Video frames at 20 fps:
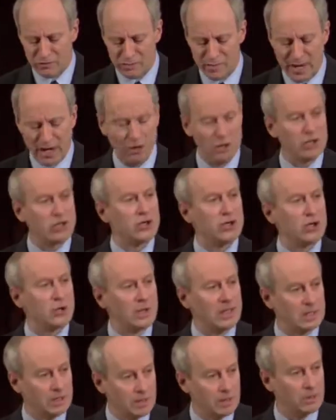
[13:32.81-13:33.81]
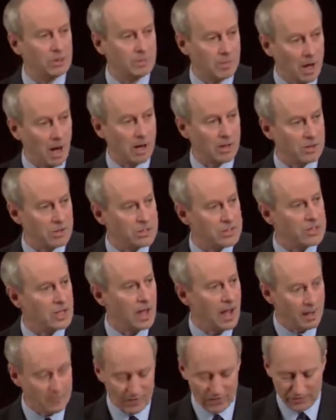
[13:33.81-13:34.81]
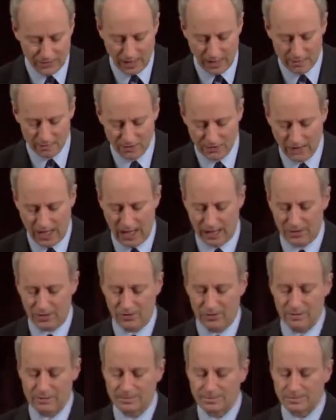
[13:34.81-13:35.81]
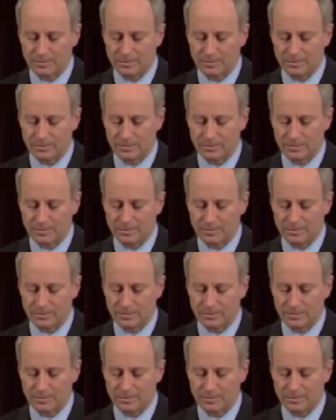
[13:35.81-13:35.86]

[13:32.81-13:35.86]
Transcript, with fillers: of marriage to include partners of the same sex.